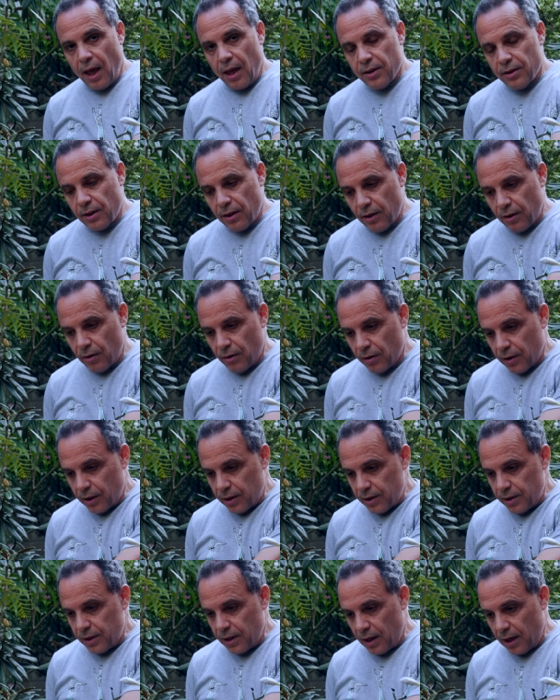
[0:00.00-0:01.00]
Southern
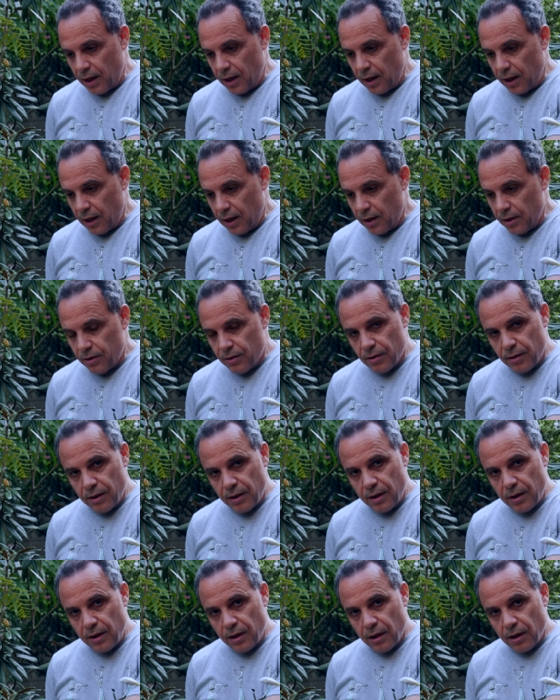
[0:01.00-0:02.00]
Oregon State, and into
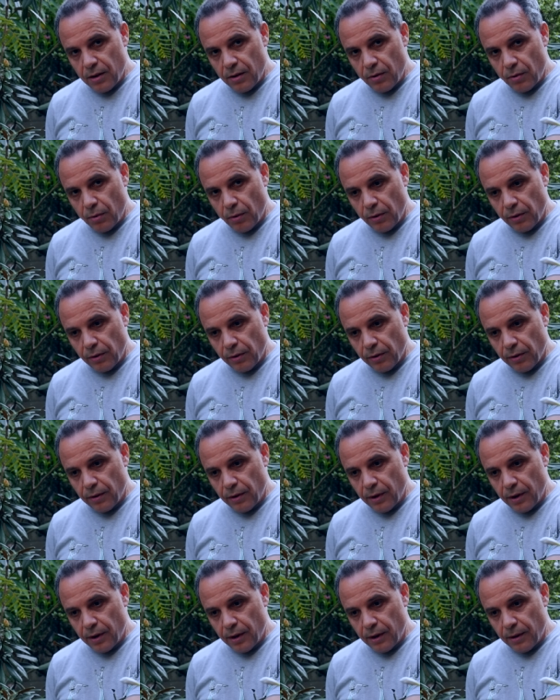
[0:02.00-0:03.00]
the northern
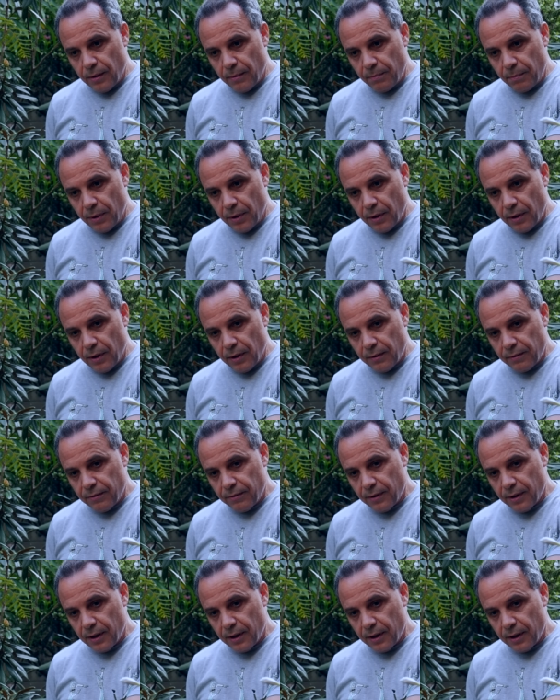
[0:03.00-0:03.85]
part of